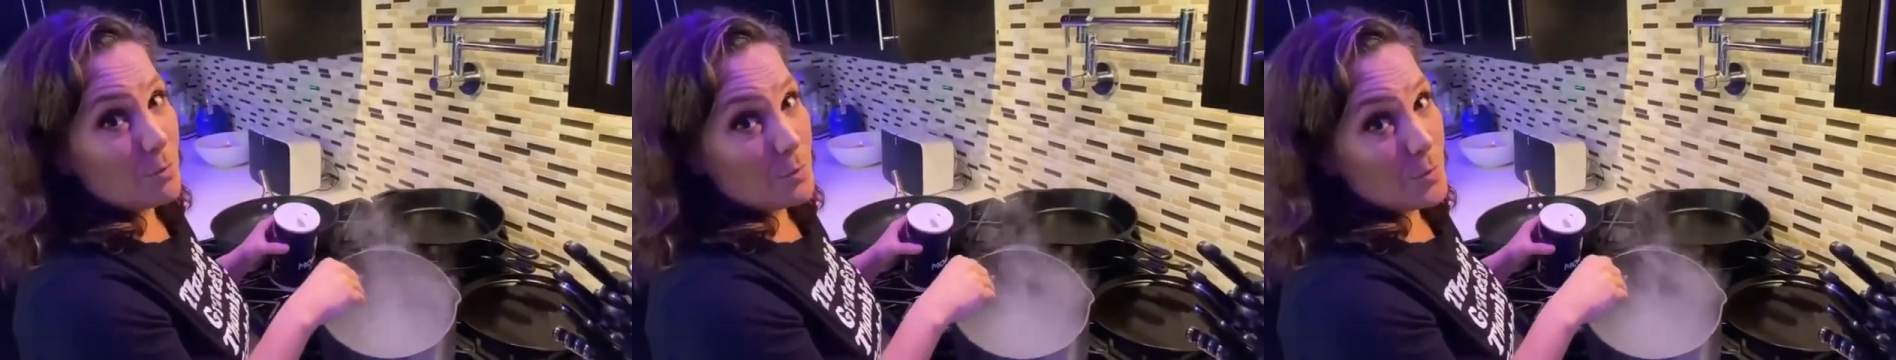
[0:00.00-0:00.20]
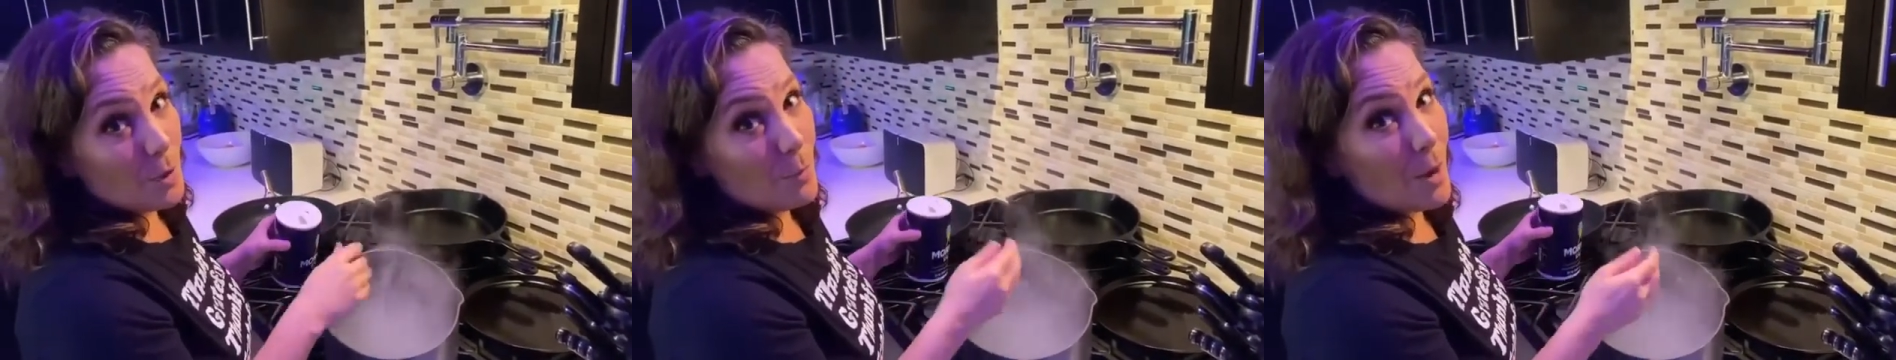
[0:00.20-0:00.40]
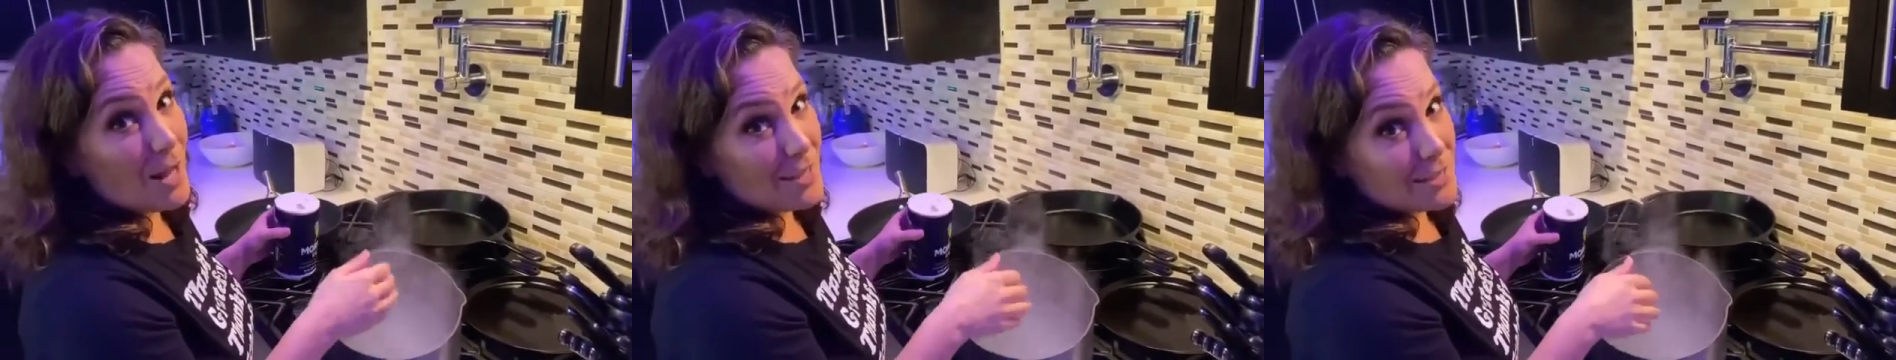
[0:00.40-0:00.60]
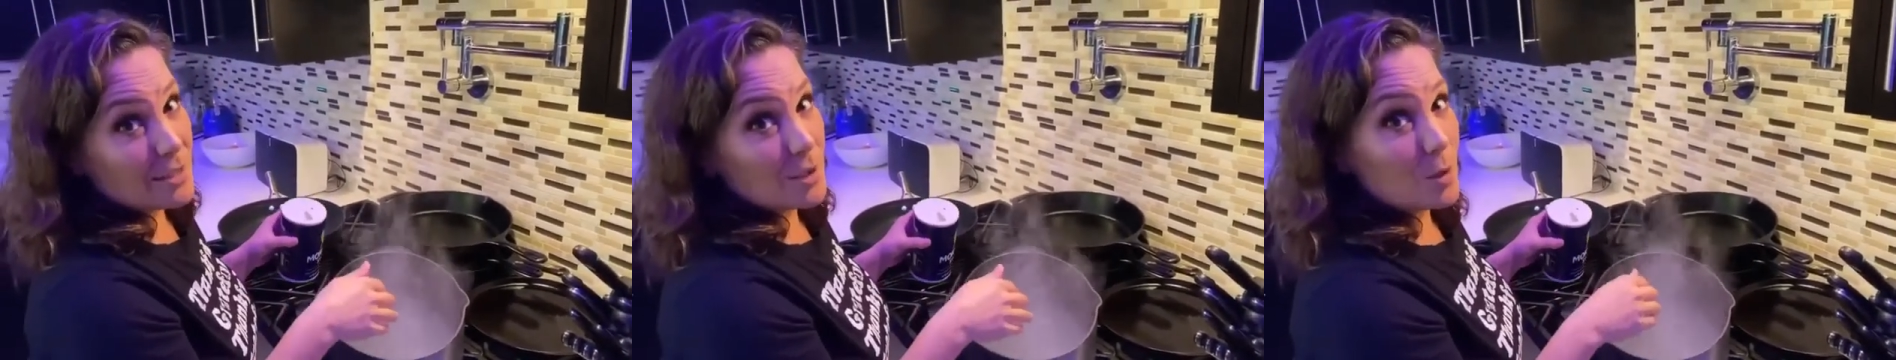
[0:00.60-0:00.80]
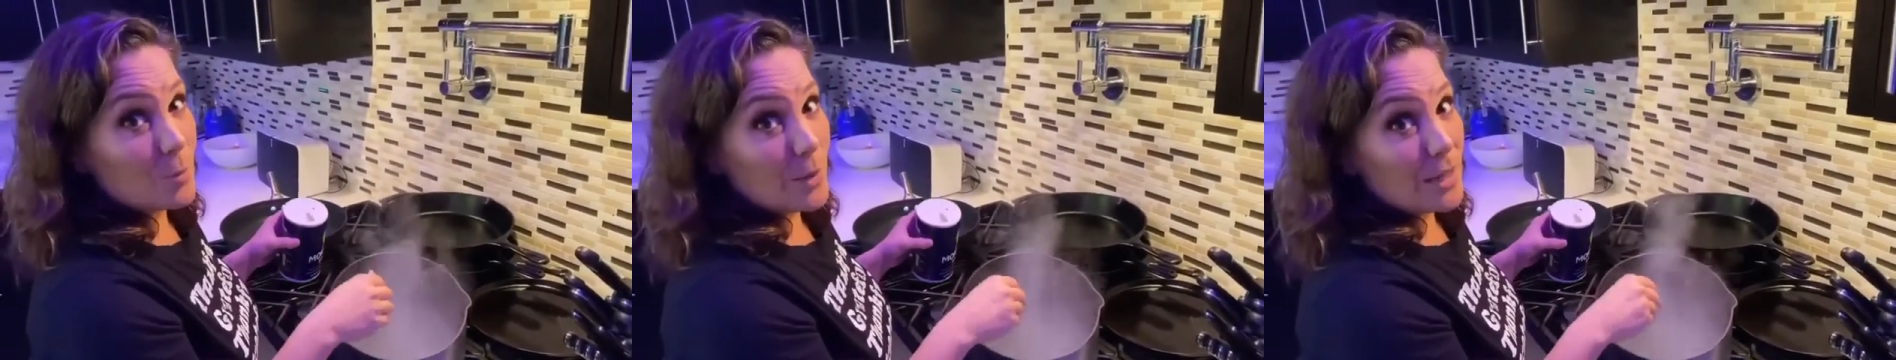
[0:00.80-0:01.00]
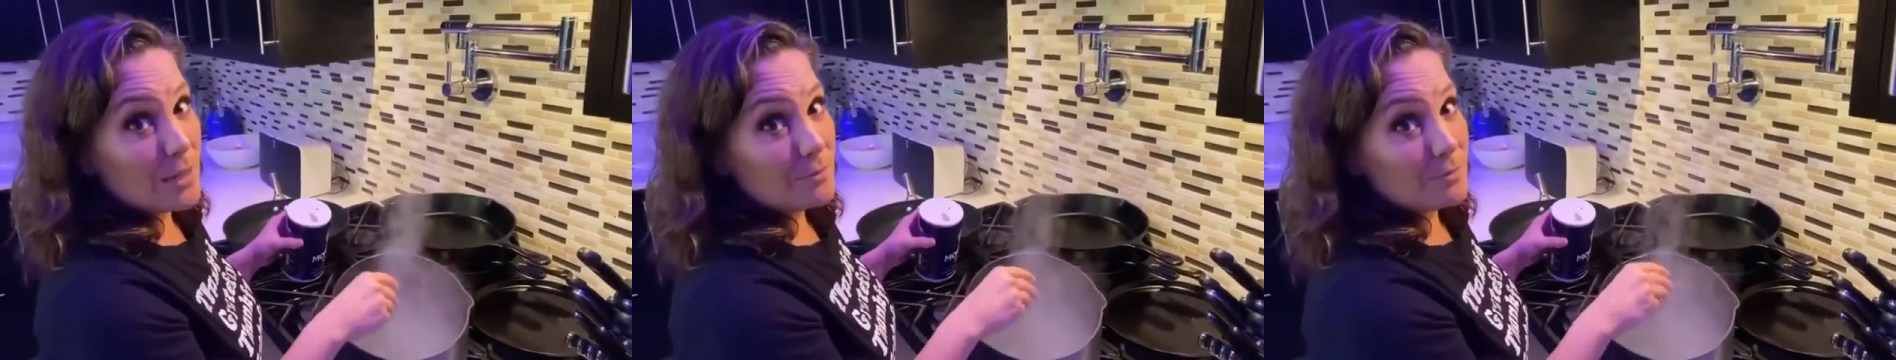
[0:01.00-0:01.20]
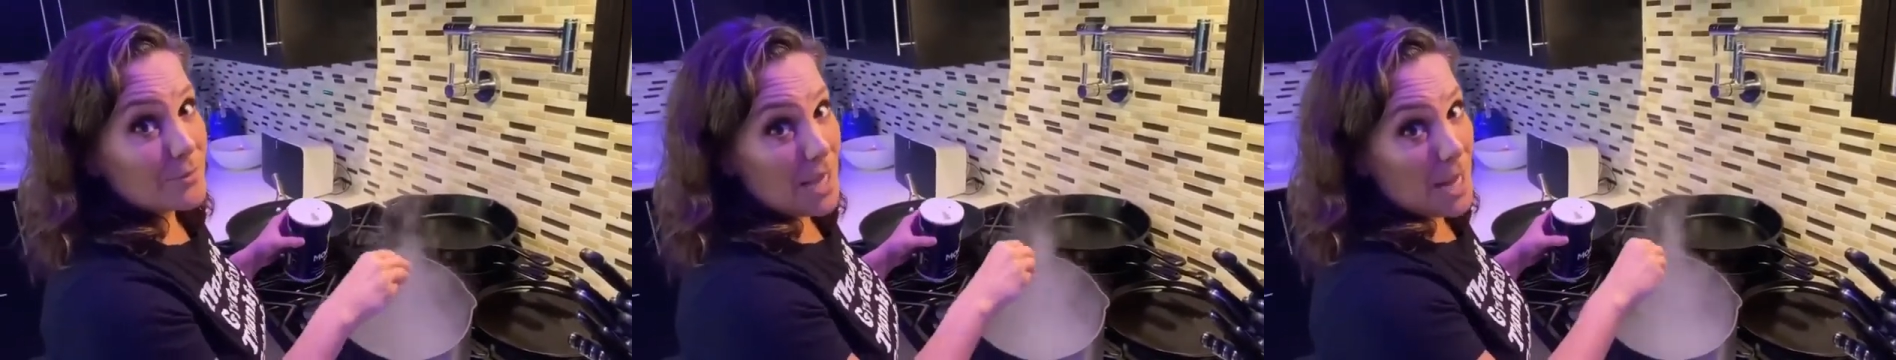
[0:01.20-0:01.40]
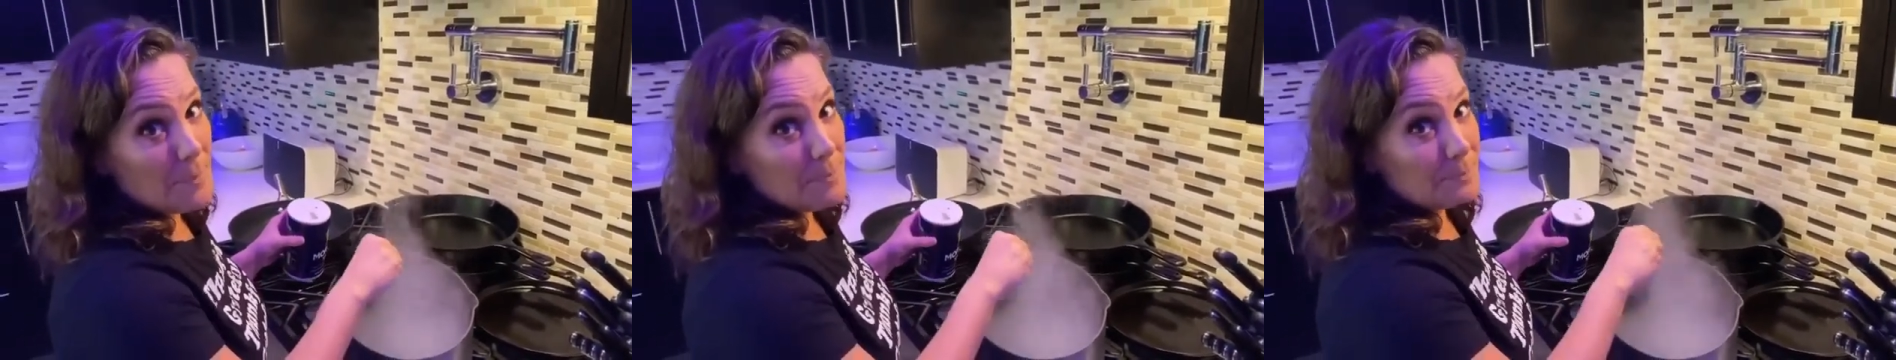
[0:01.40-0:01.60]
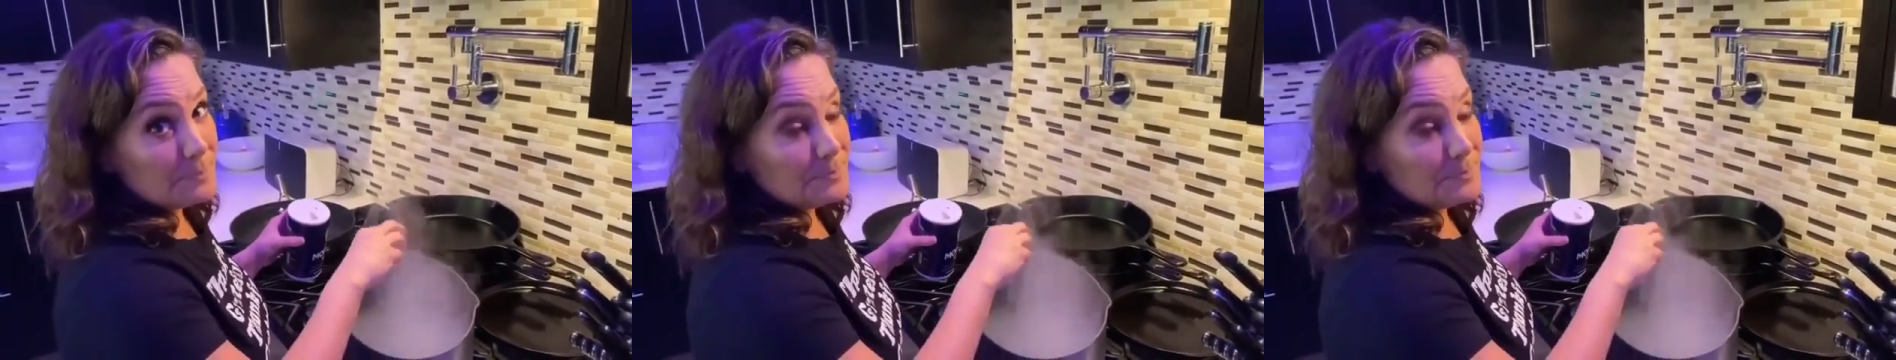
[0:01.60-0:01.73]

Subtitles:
your pots a little bit, okay?